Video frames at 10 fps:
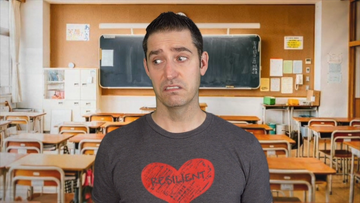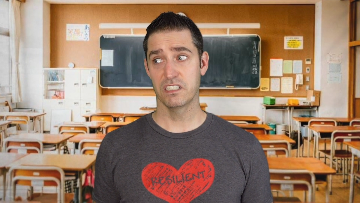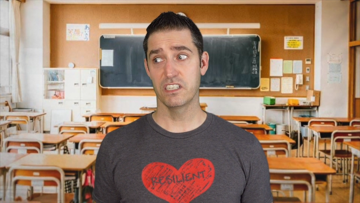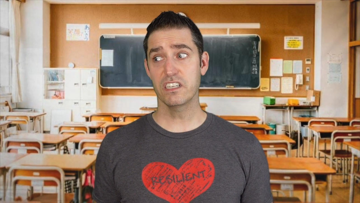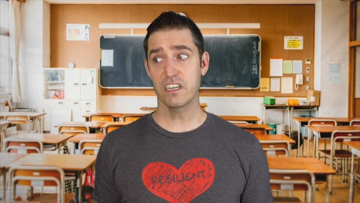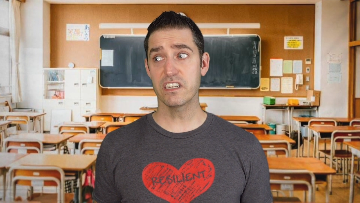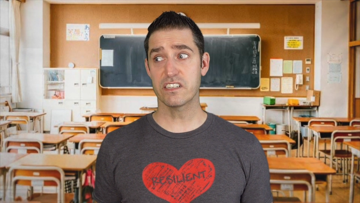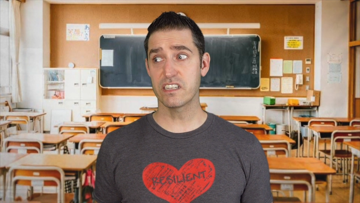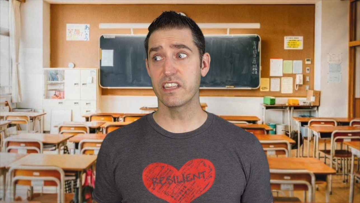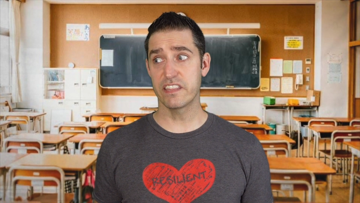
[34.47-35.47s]
you could have
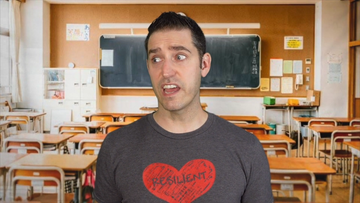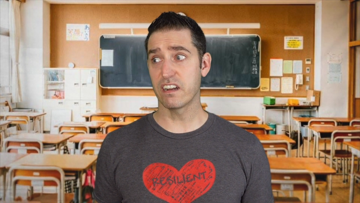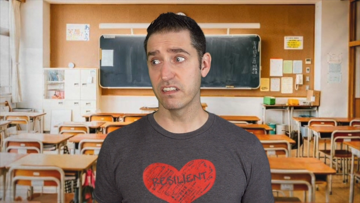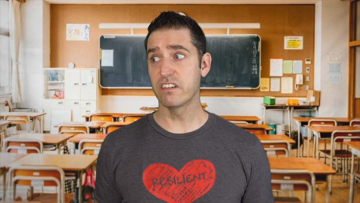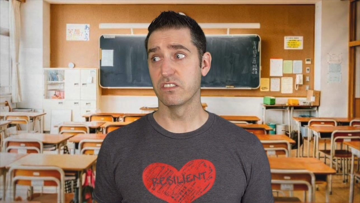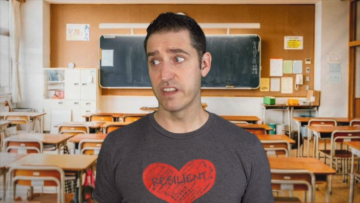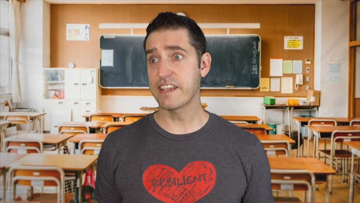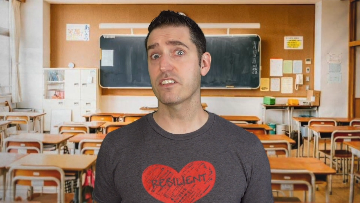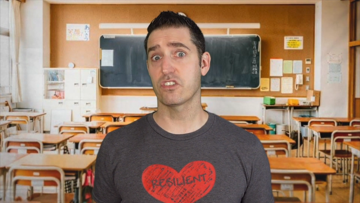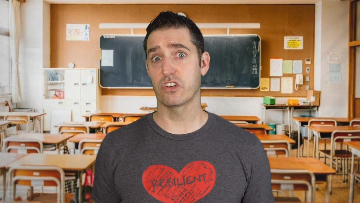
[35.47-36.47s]
said that a little
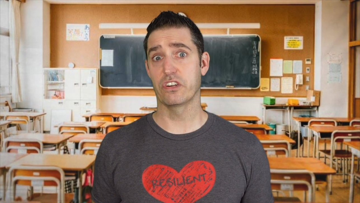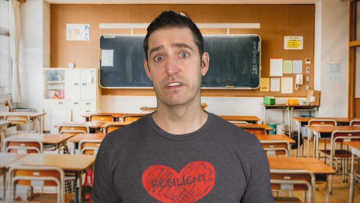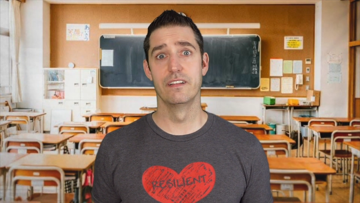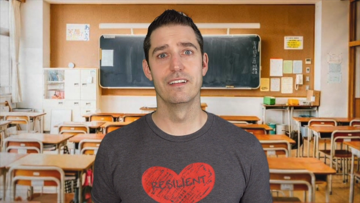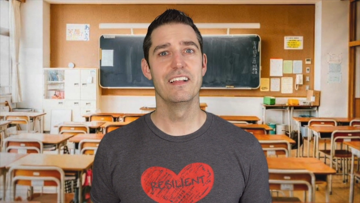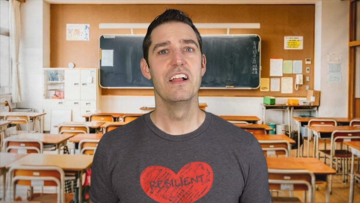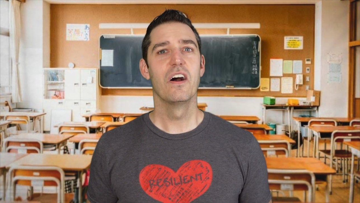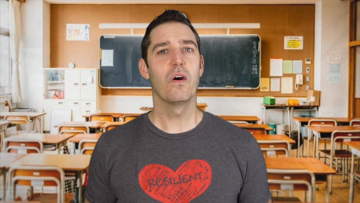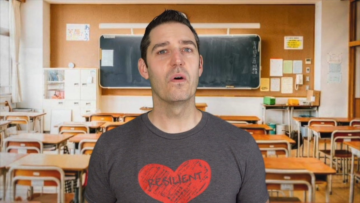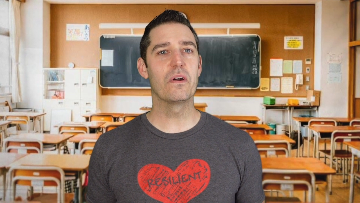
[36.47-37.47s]
nicer?
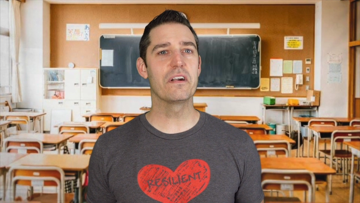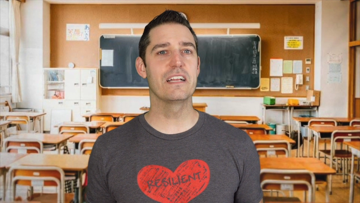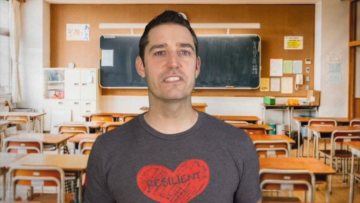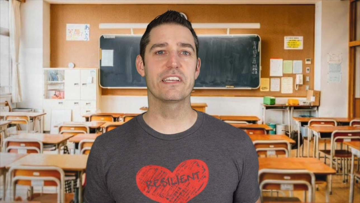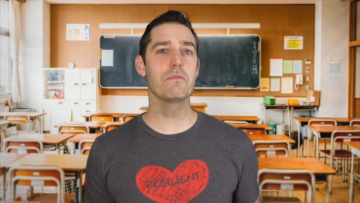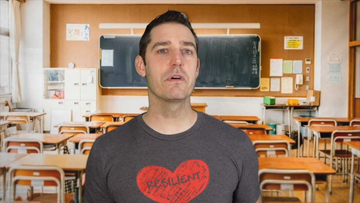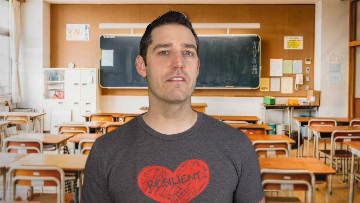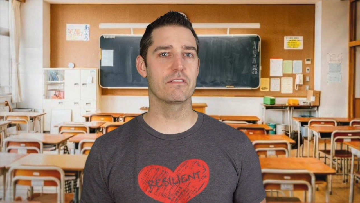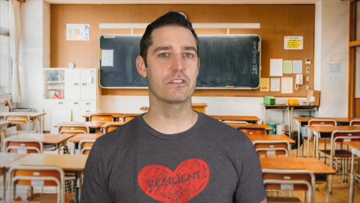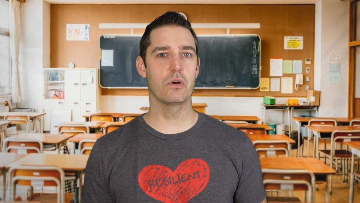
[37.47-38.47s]
Or has anyone
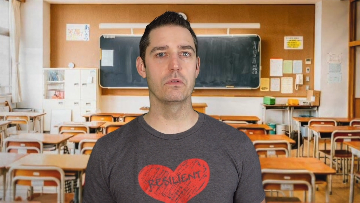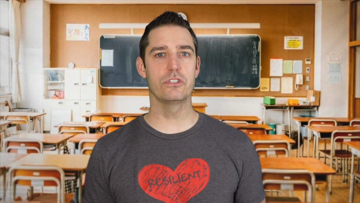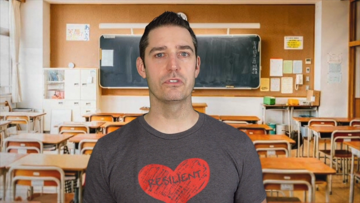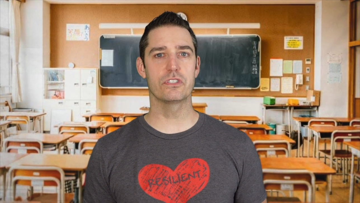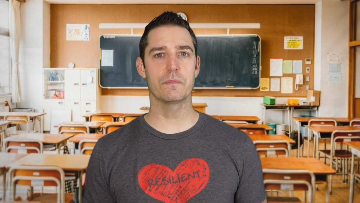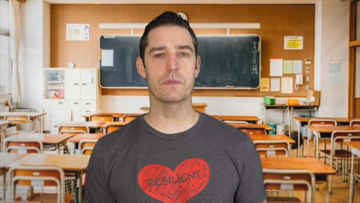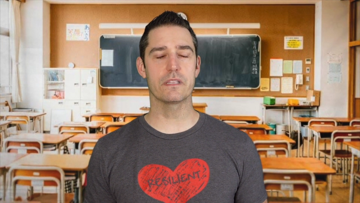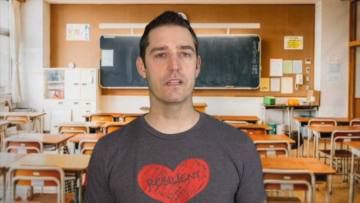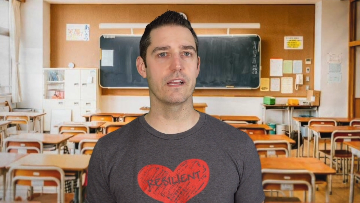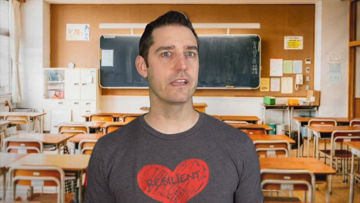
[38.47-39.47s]
ever told you
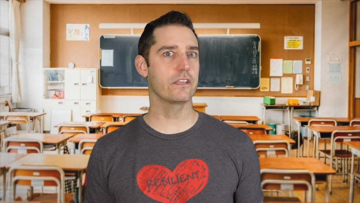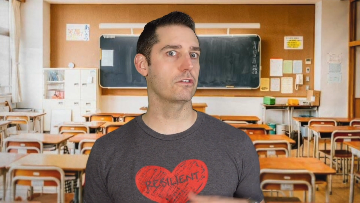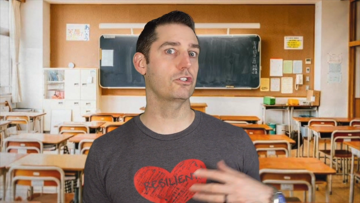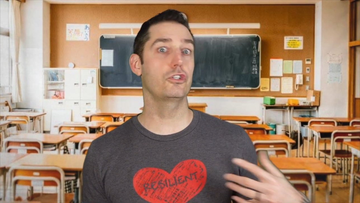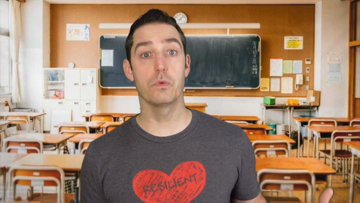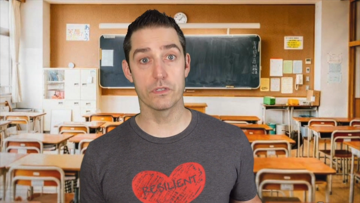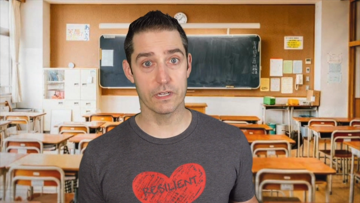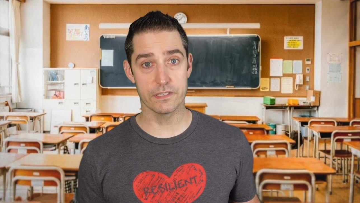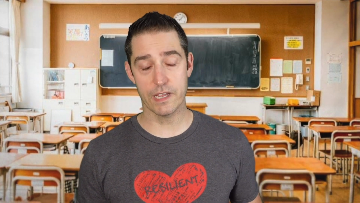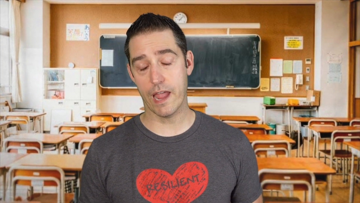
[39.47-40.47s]
something like your shoe is
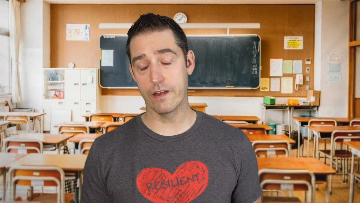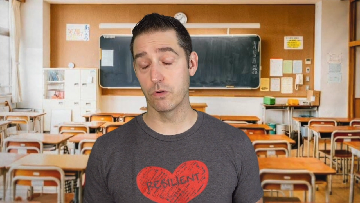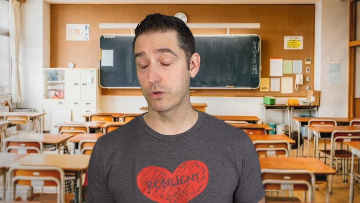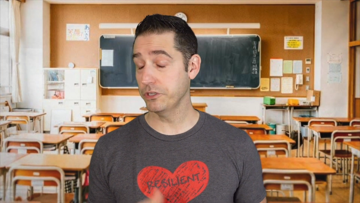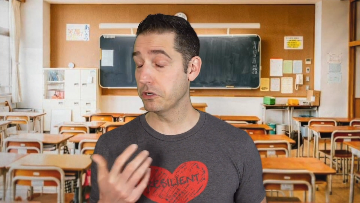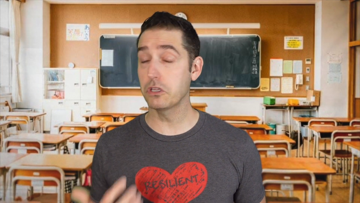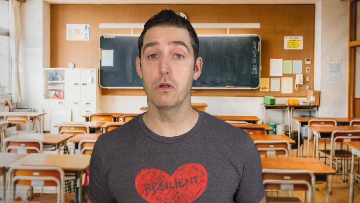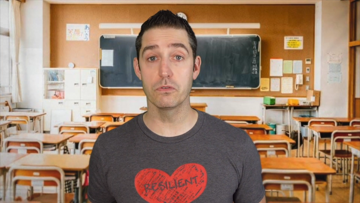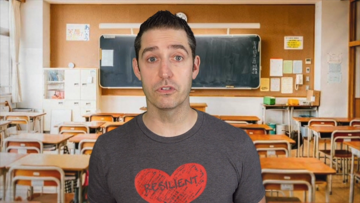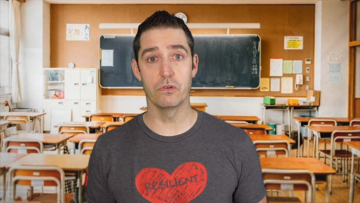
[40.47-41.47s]
untied, or your
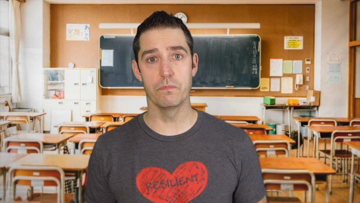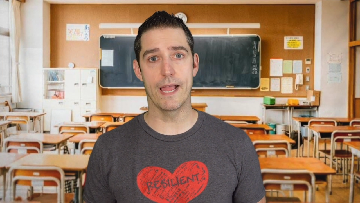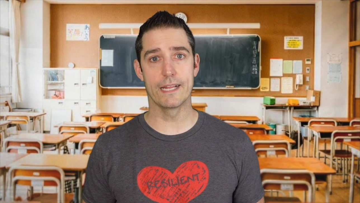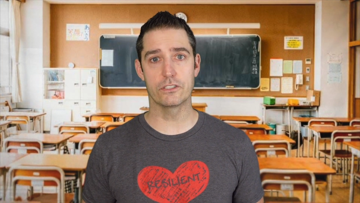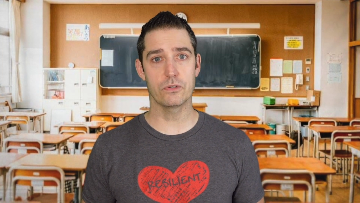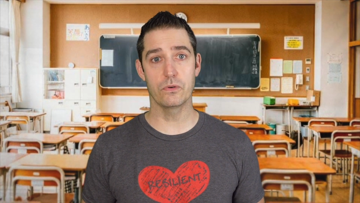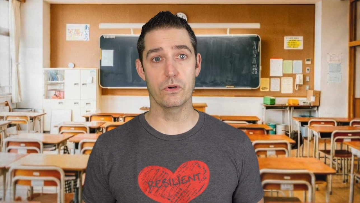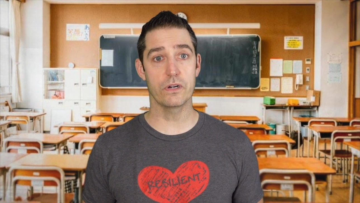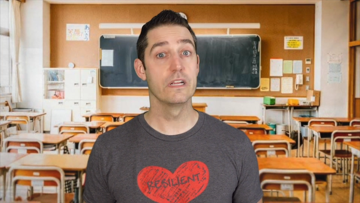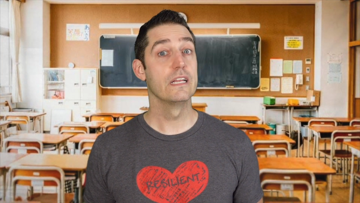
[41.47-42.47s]
clothes don't match,
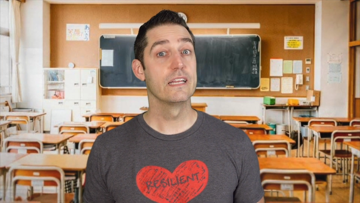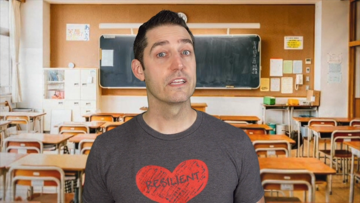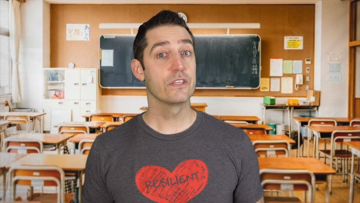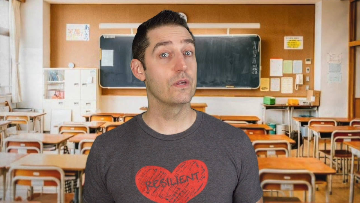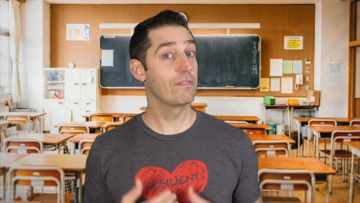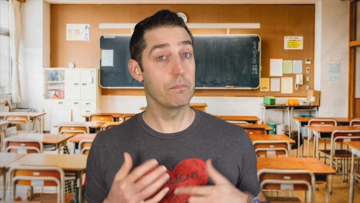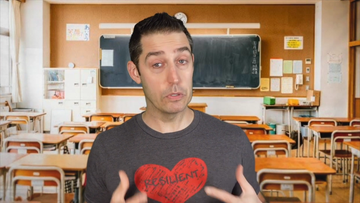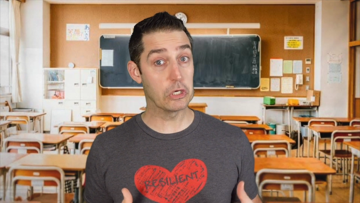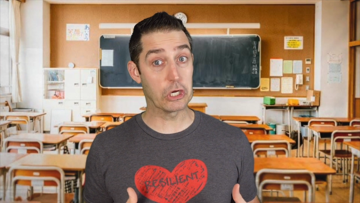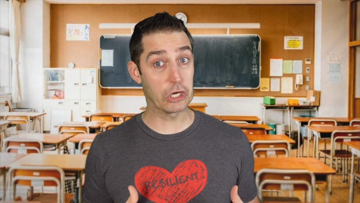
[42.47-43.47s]
or you have a
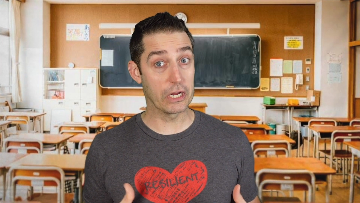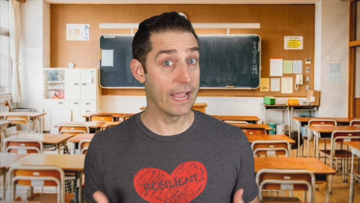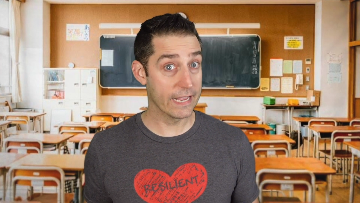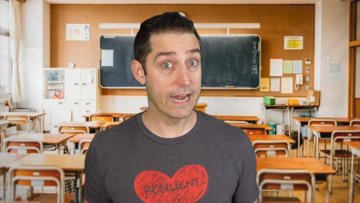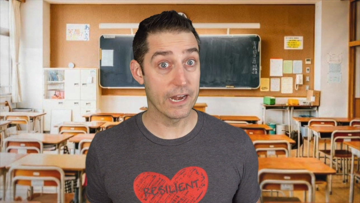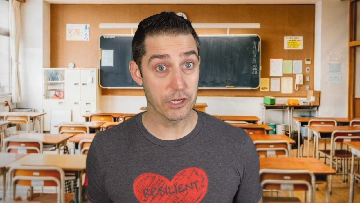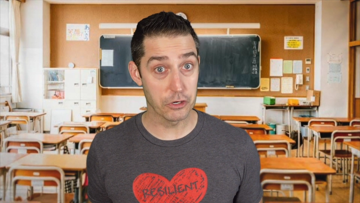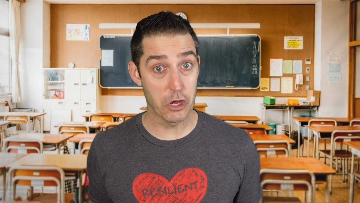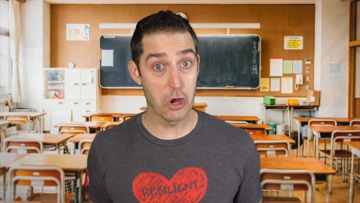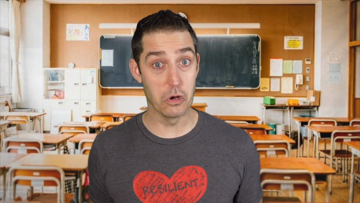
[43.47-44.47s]
booger hanging out of your
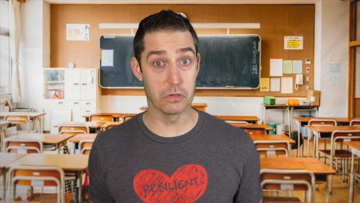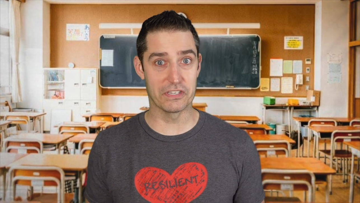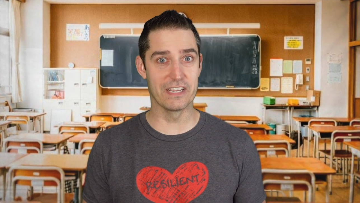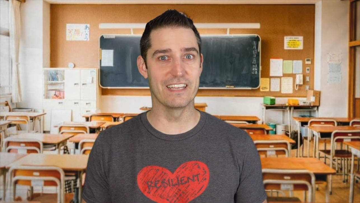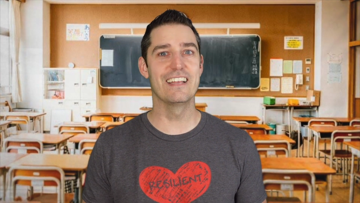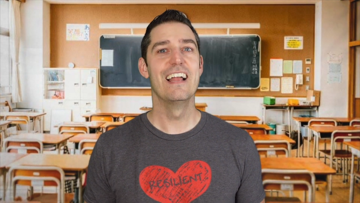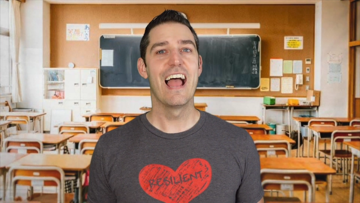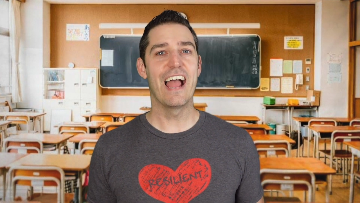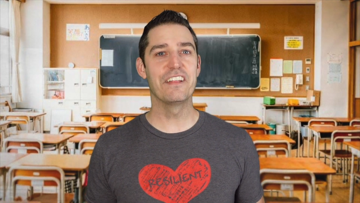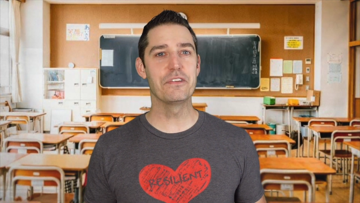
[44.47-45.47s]
nose,
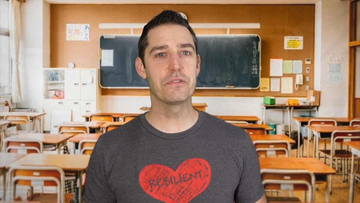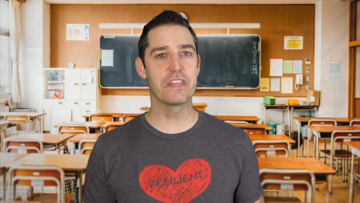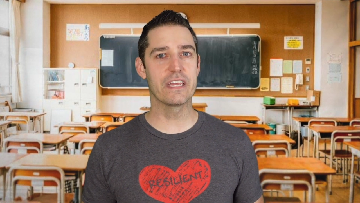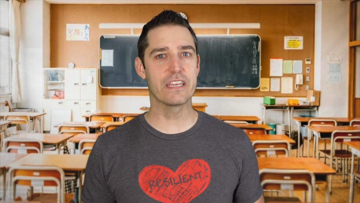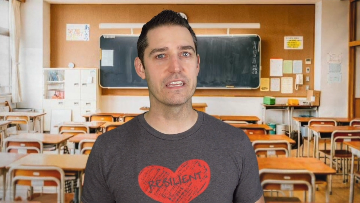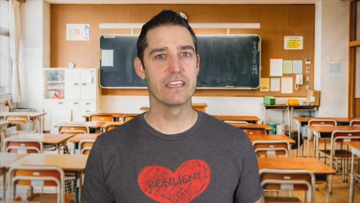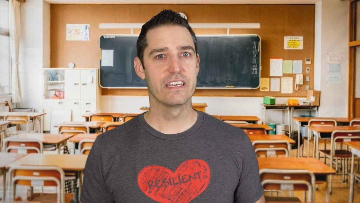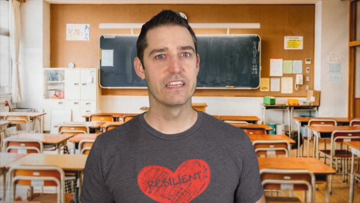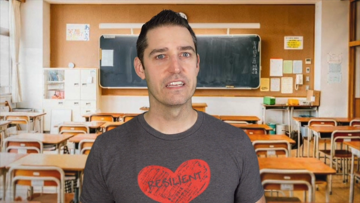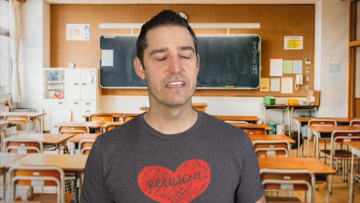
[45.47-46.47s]
and you think,
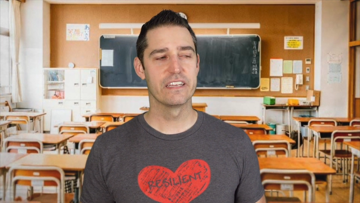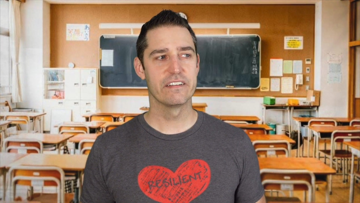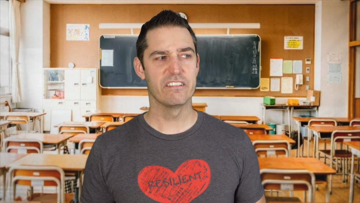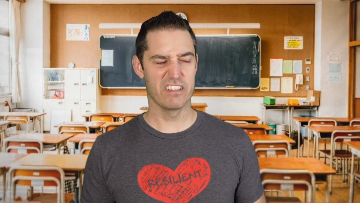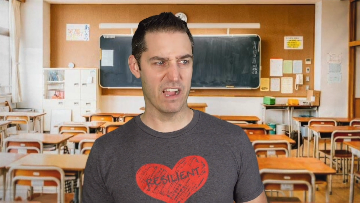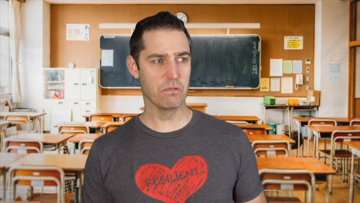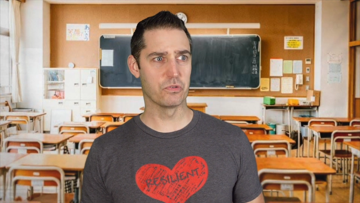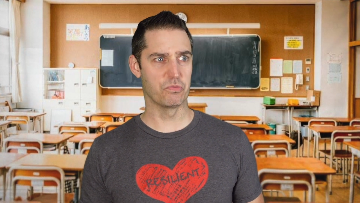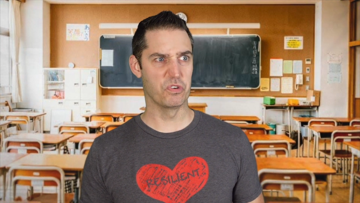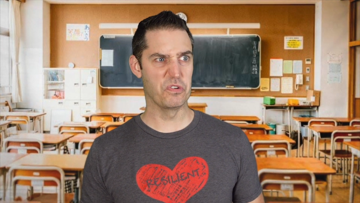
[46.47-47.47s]
well, that
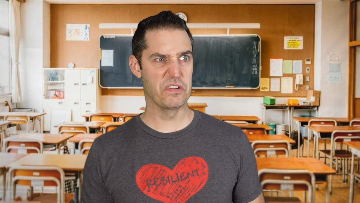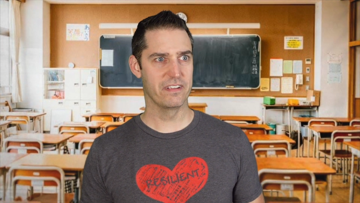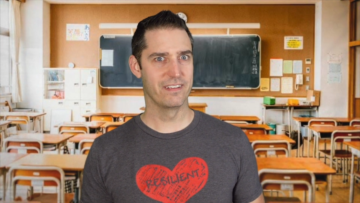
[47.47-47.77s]
was rude.